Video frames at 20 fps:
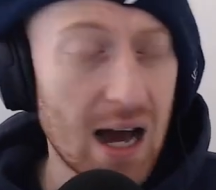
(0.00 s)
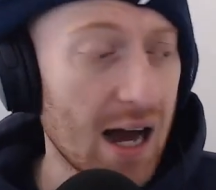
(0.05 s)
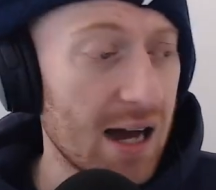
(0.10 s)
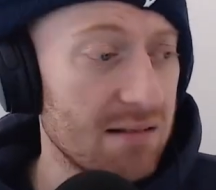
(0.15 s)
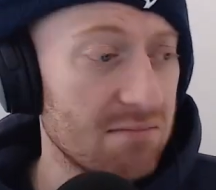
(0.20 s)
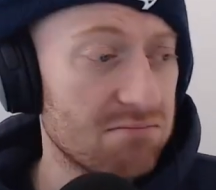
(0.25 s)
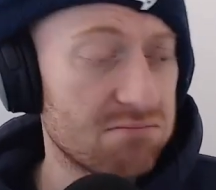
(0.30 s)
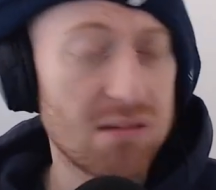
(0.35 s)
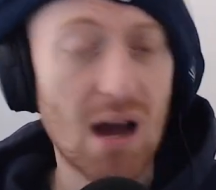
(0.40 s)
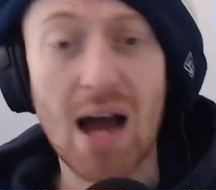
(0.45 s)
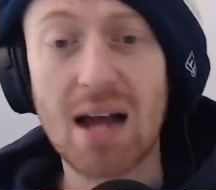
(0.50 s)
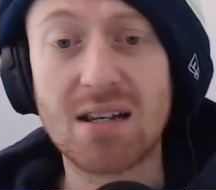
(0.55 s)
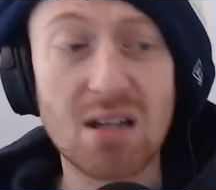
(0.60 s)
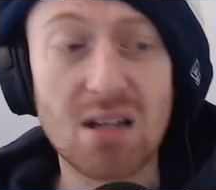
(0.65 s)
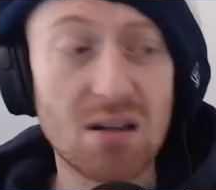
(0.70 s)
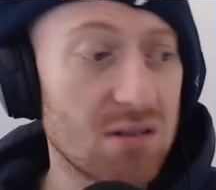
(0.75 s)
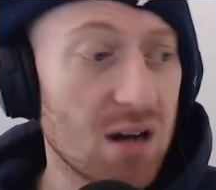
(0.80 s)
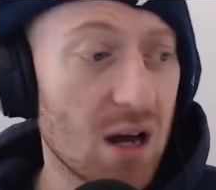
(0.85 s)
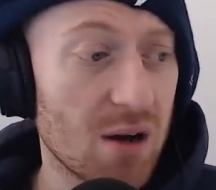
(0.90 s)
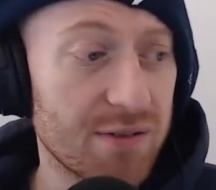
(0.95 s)
I
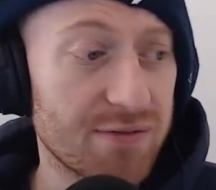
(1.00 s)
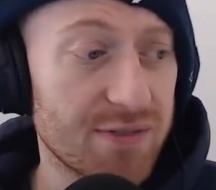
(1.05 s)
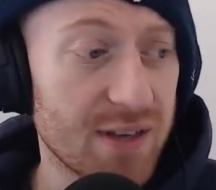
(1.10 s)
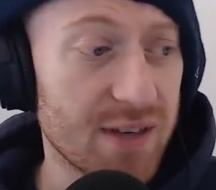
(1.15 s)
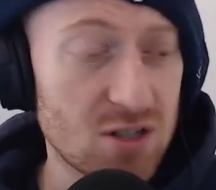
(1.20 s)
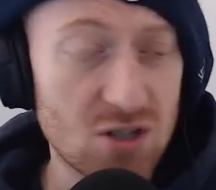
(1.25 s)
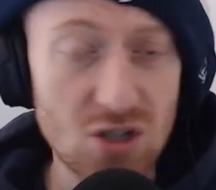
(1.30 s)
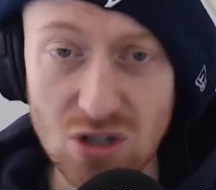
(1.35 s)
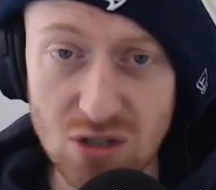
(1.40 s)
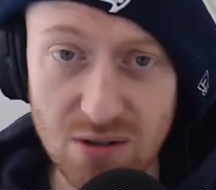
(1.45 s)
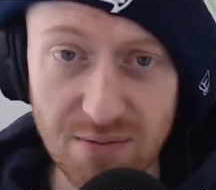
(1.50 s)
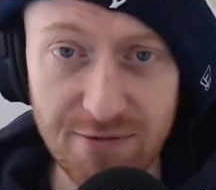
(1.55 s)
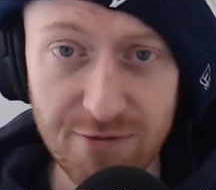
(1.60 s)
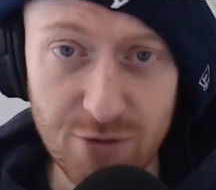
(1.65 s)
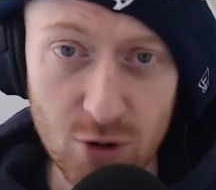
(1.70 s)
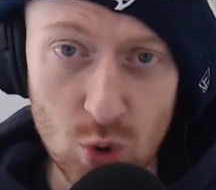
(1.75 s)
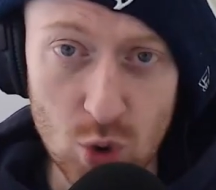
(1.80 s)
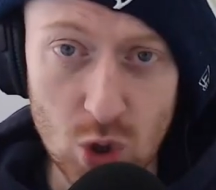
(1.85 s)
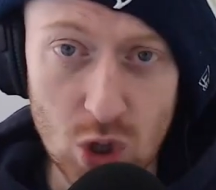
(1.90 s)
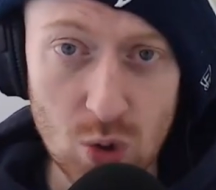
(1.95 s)
don't know if that's just some
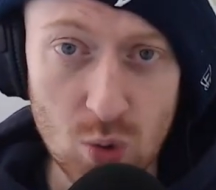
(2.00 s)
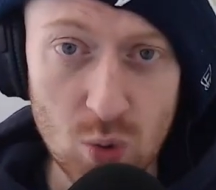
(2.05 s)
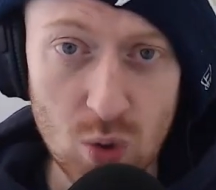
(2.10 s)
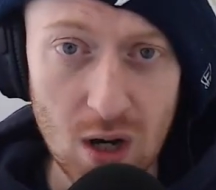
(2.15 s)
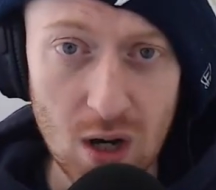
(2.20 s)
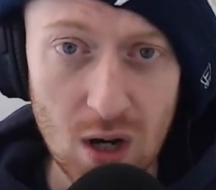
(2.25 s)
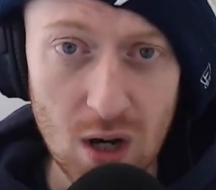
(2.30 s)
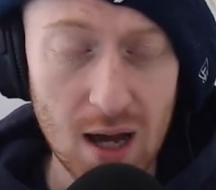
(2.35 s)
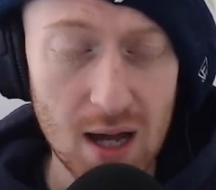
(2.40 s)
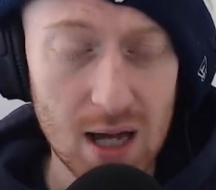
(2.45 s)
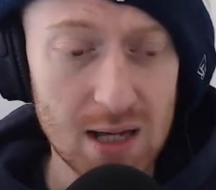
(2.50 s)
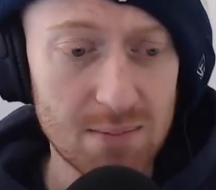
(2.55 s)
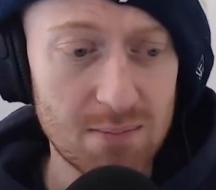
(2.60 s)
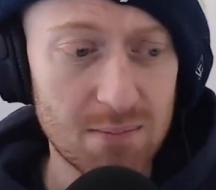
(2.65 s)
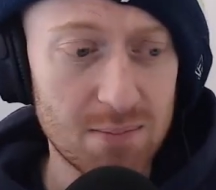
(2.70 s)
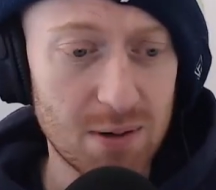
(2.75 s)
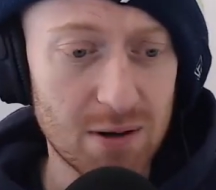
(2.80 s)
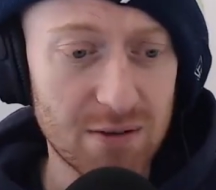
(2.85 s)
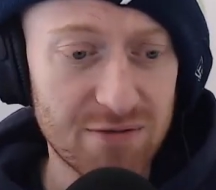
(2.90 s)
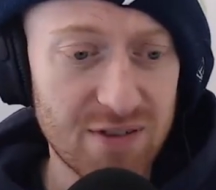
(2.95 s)
voodoo,
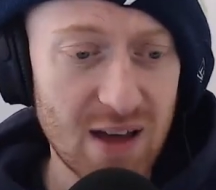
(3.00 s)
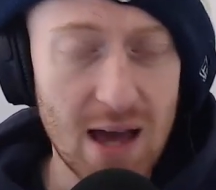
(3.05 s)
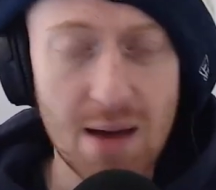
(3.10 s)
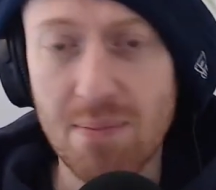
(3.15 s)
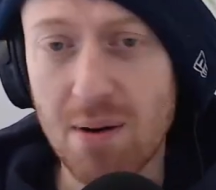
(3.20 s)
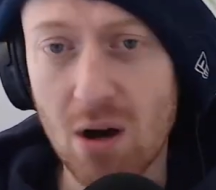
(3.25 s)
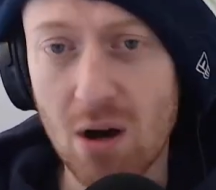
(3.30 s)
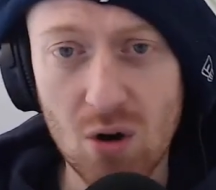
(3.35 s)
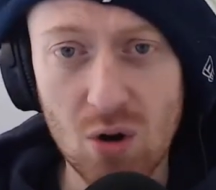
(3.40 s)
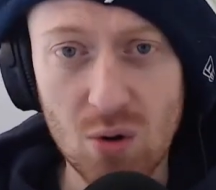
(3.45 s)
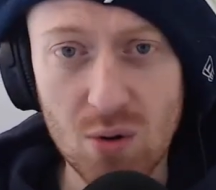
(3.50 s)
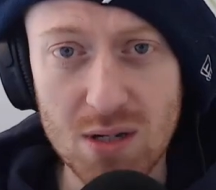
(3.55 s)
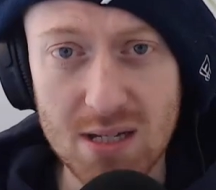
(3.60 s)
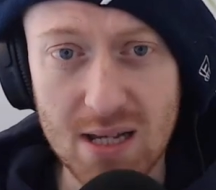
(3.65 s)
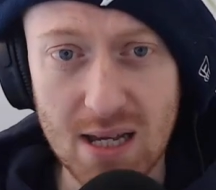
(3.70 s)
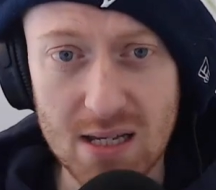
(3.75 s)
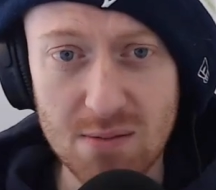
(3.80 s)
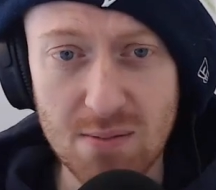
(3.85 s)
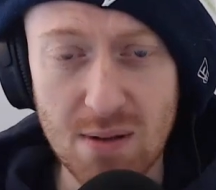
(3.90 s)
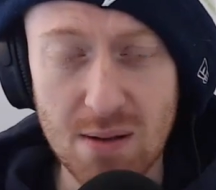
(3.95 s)
but Fairbot always
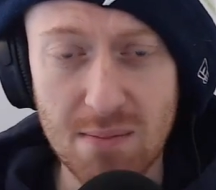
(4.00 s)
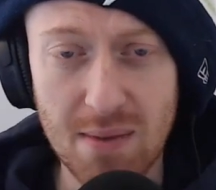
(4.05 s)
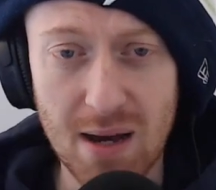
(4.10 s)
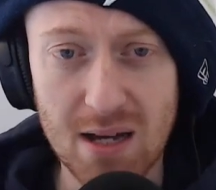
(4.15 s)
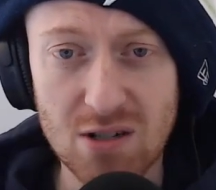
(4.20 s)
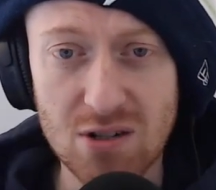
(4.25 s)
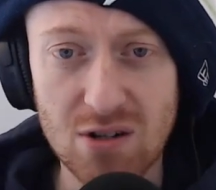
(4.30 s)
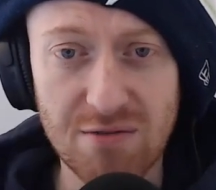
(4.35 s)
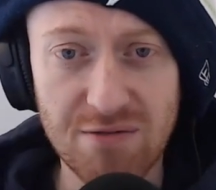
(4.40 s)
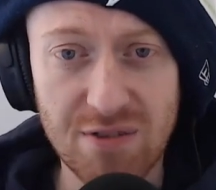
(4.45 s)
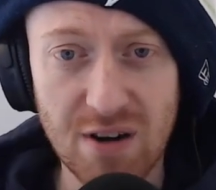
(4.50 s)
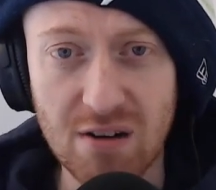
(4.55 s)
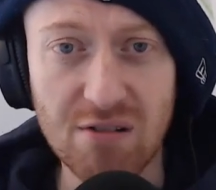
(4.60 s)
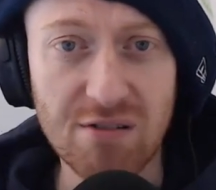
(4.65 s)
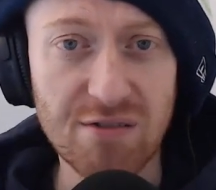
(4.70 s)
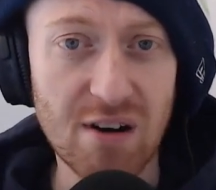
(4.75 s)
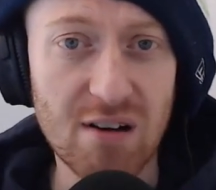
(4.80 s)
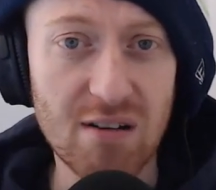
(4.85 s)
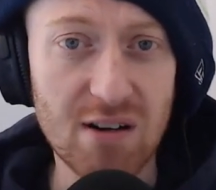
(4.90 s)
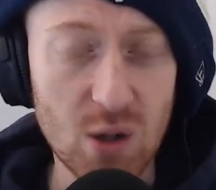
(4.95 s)
gets me matched very,
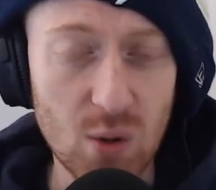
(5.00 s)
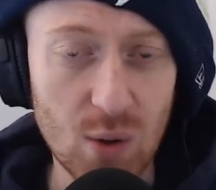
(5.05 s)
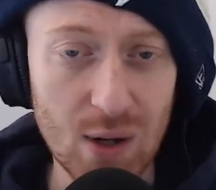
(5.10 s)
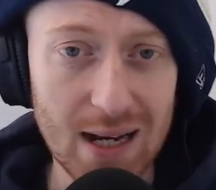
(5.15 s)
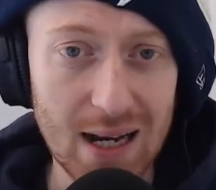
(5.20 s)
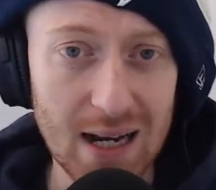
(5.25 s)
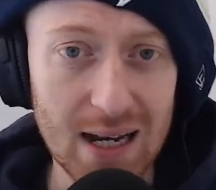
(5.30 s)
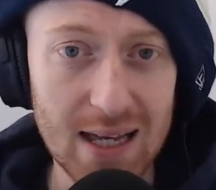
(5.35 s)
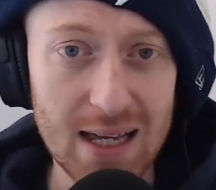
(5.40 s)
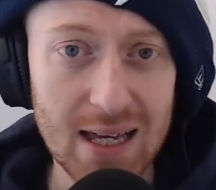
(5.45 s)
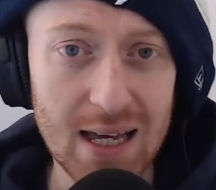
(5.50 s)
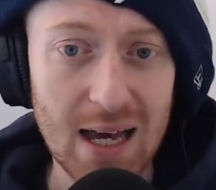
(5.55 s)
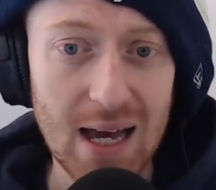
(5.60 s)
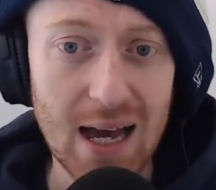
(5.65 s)
very quickly.